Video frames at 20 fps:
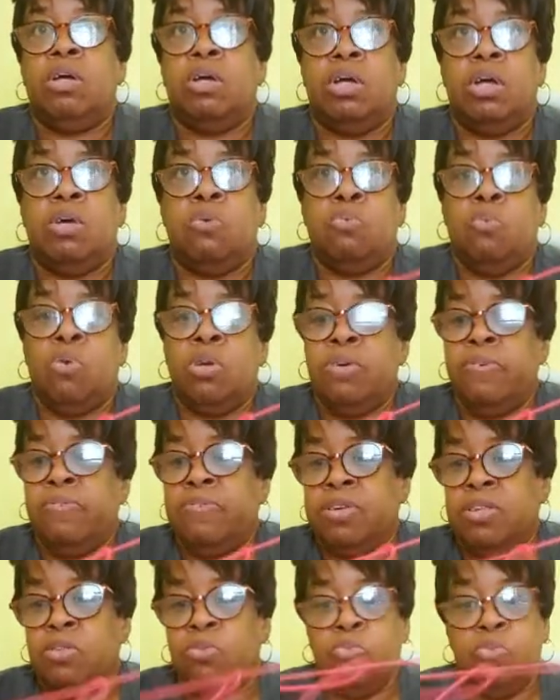And one of
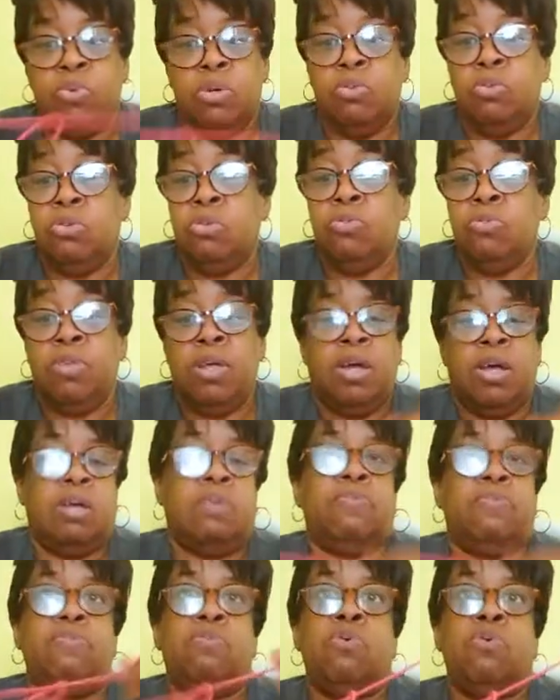us will do that
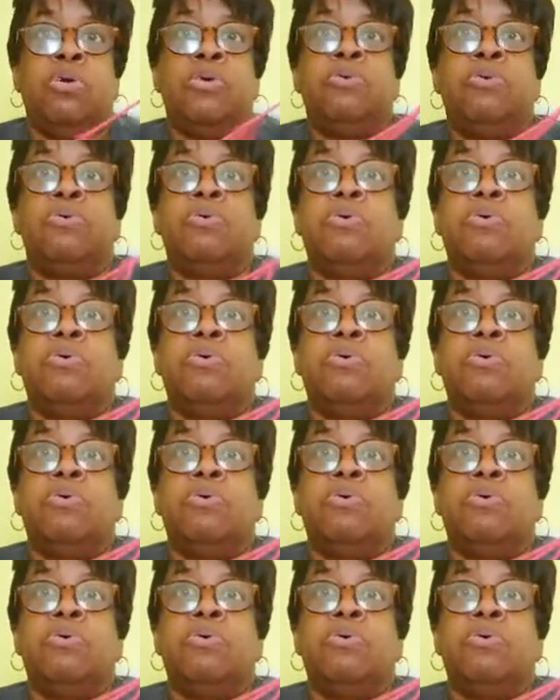for you.